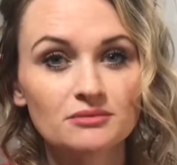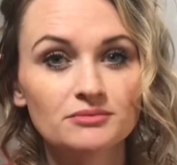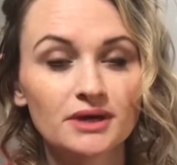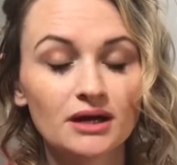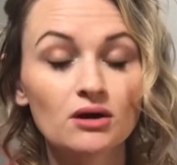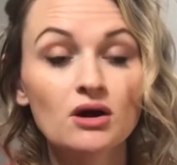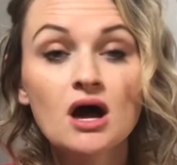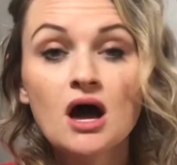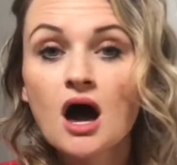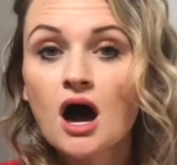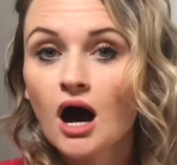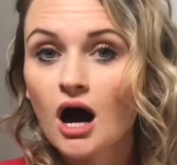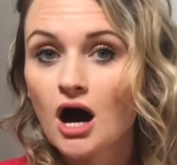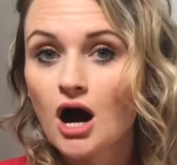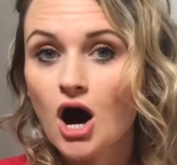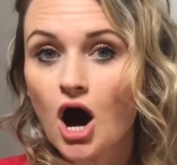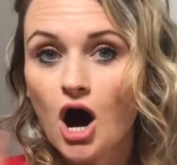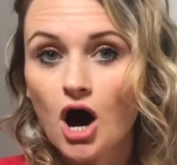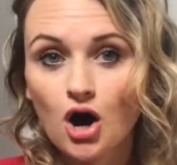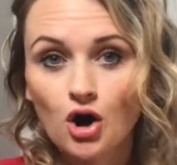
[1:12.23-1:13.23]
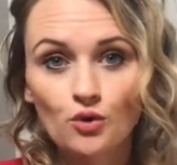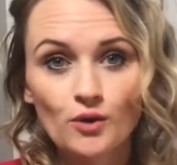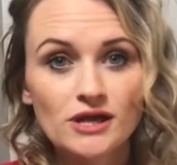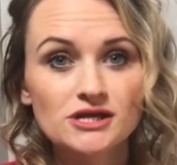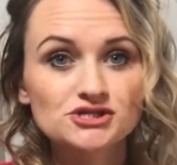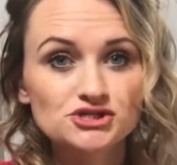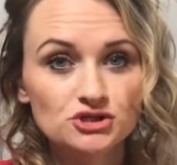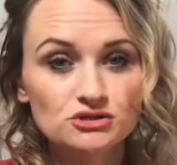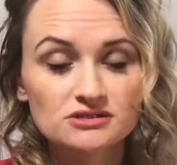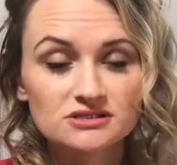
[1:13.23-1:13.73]
Now, I
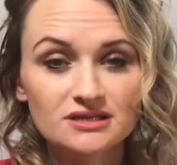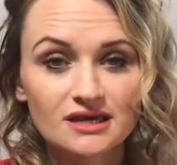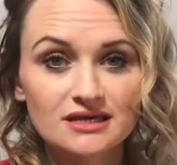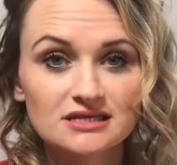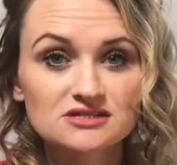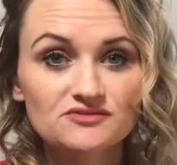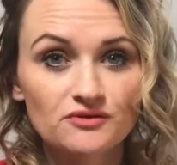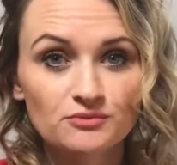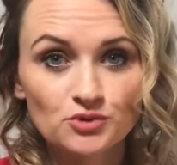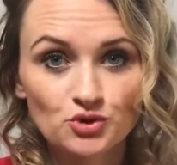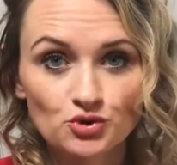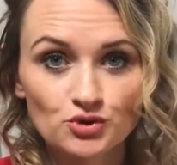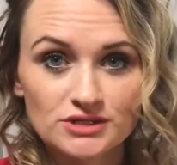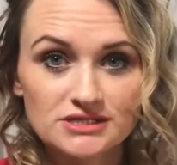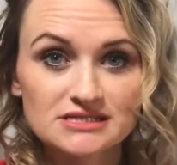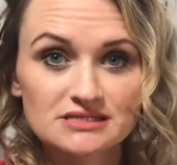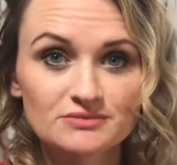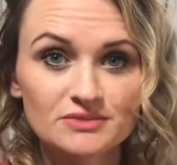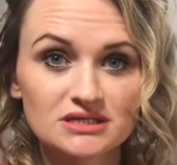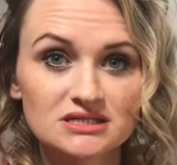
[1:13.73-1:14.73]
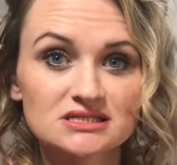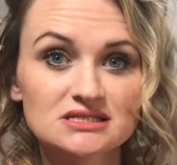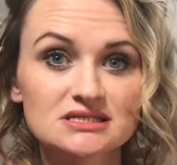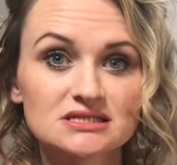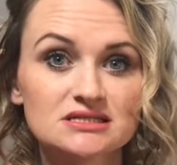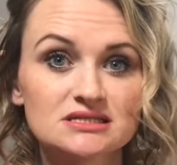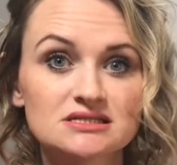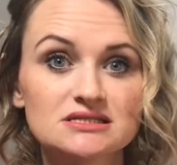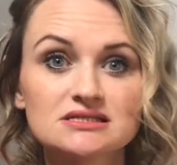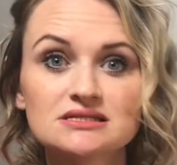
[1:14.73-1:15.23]
always use things from
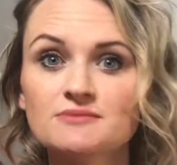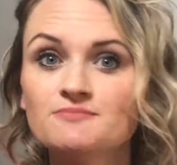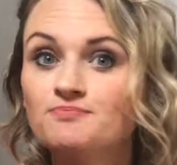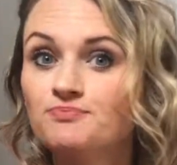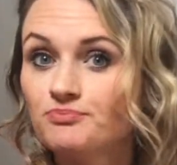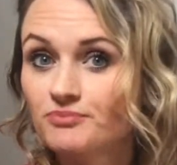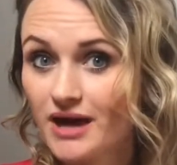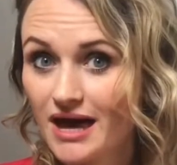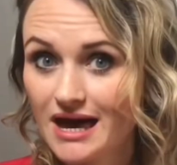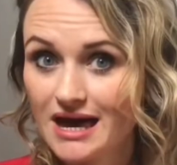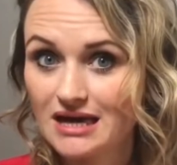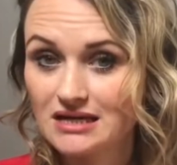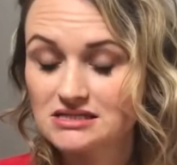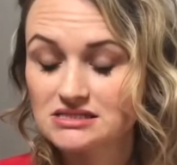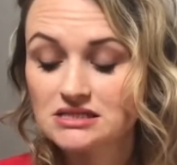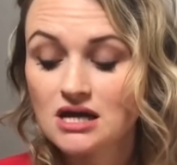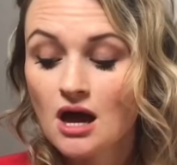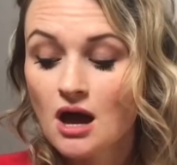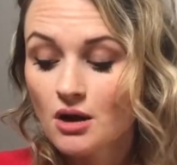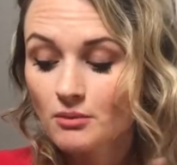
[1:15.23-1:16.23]
Christmases past,